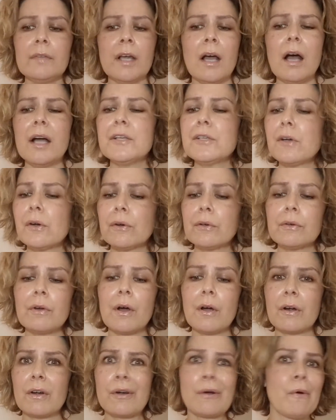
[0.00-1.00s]
I don't
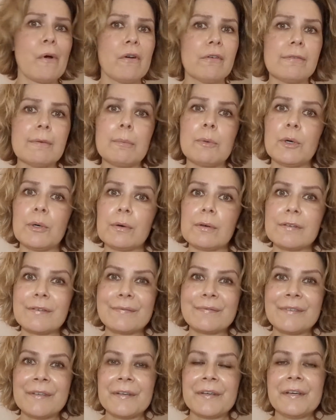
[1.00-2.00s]
go overboard
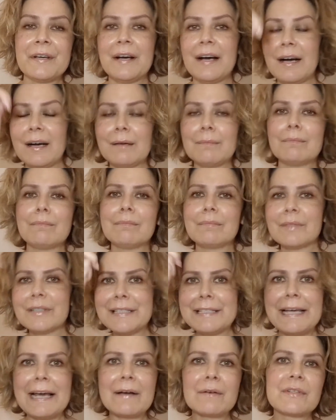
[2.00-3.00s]

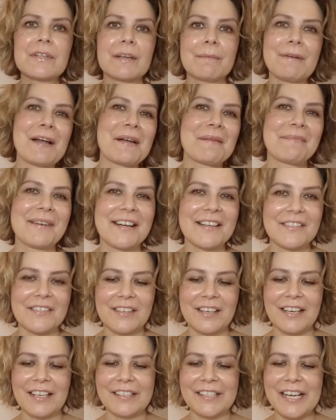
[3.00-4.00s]
dousing my eyebrows and
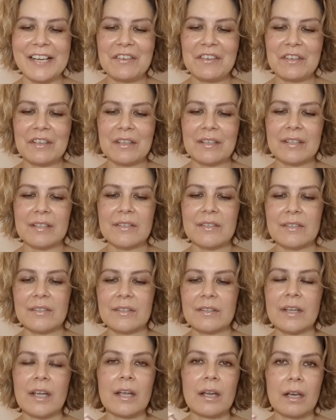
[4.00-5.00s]

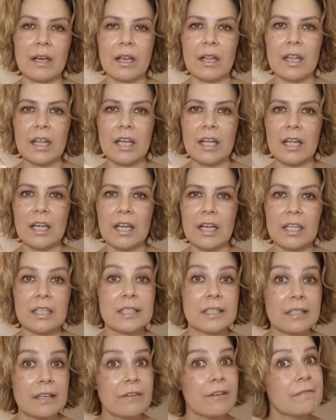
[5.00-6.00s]
eyelashes in the
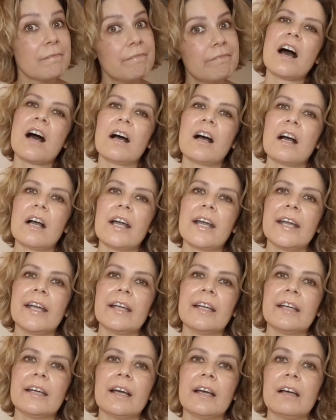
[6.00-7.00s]
serum.
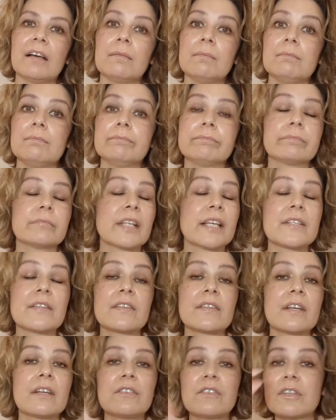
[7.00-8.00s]
I, as I
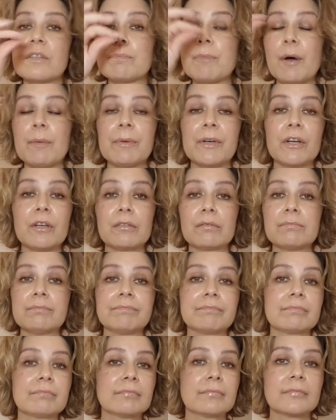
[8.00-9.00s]
said, just pop it on
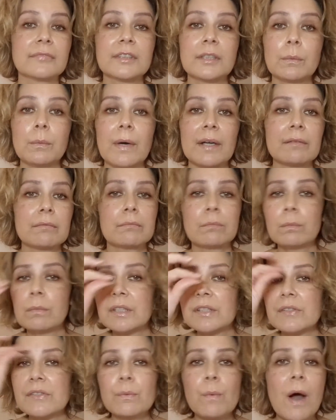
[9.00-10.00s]

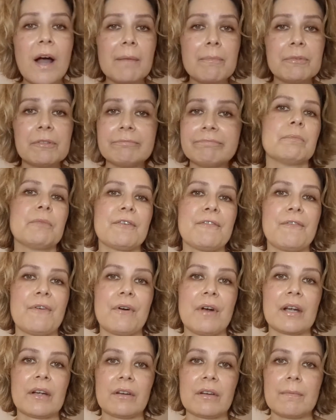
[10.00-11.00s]
one swipe before
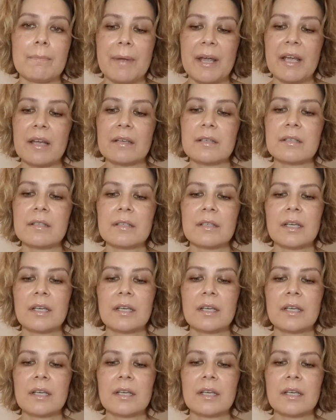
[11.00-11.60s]
I go to bed.